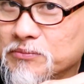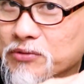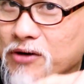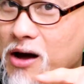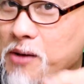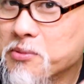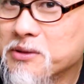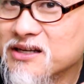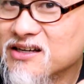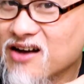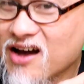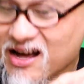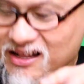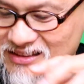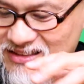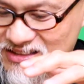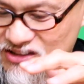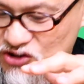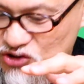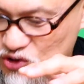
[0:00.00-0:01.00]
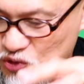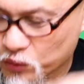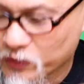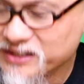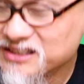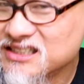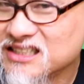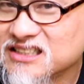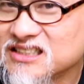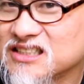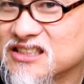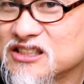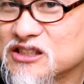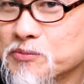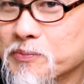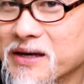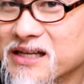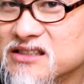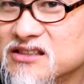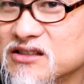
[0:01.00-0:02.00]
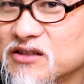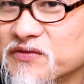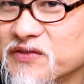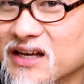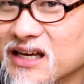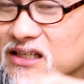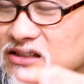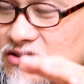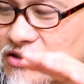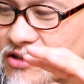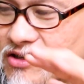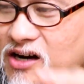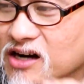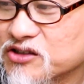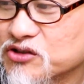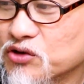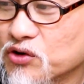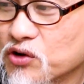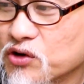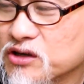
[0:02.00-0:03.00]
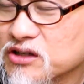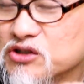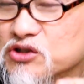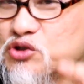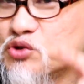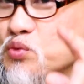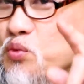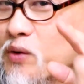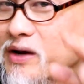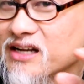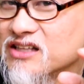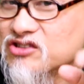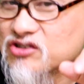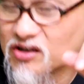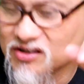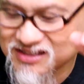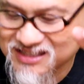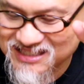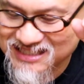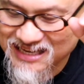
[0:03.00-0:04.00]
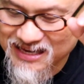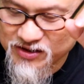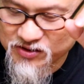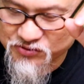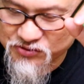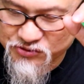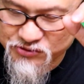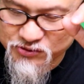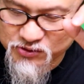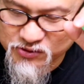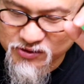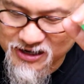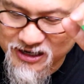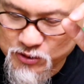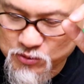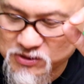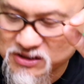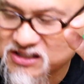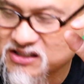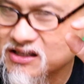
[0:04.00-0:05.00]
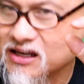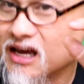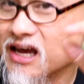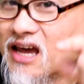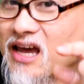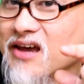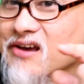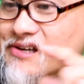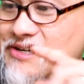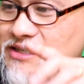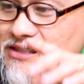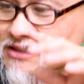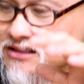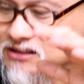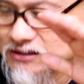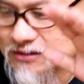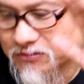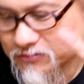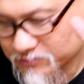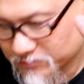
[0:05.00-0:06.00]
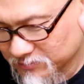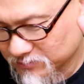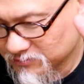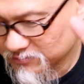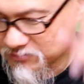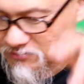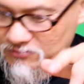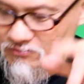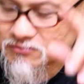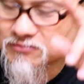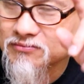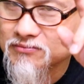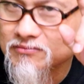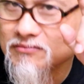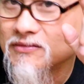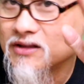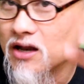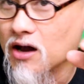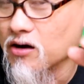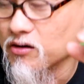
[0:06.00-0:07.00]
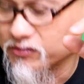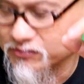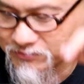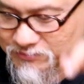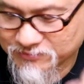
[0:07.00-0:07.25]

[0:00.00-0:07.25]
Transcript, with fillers: Probably not. This is twice as expensive as the Dr. Arctor's when it's on sale. So I would say no.